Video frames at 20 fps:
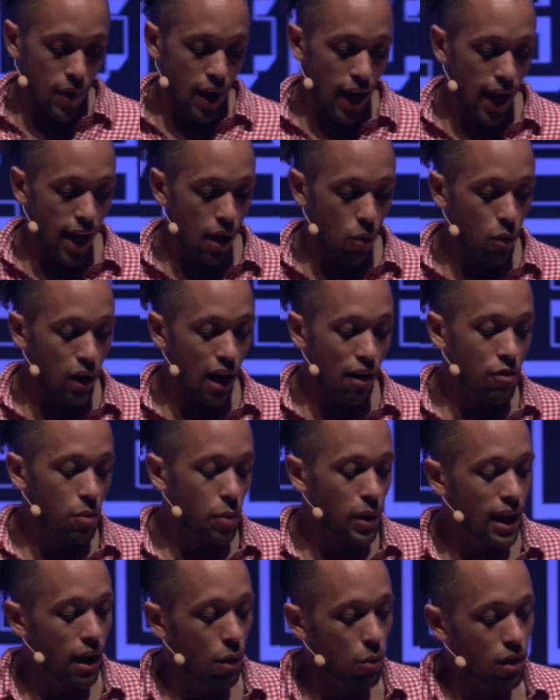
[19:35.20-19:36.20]
And whenever
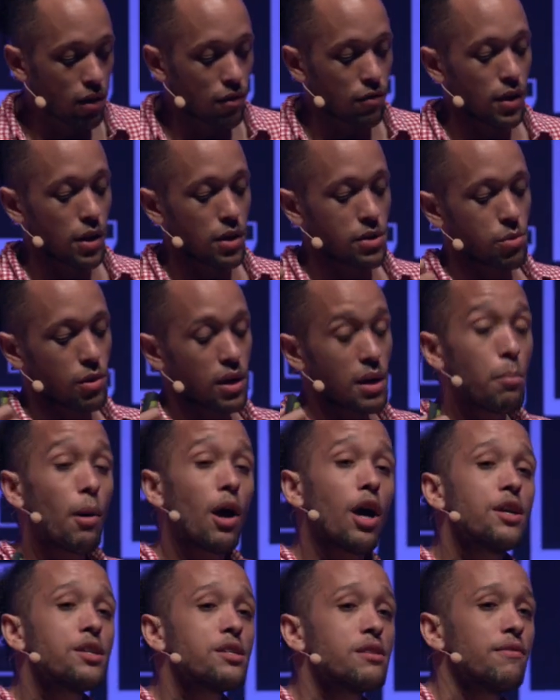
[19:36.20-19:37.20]
we get one of those, we're going to
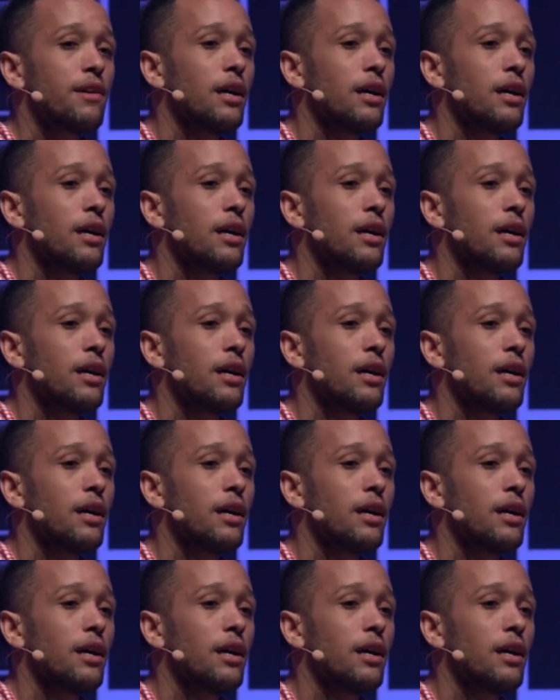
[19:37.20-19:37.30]
parse the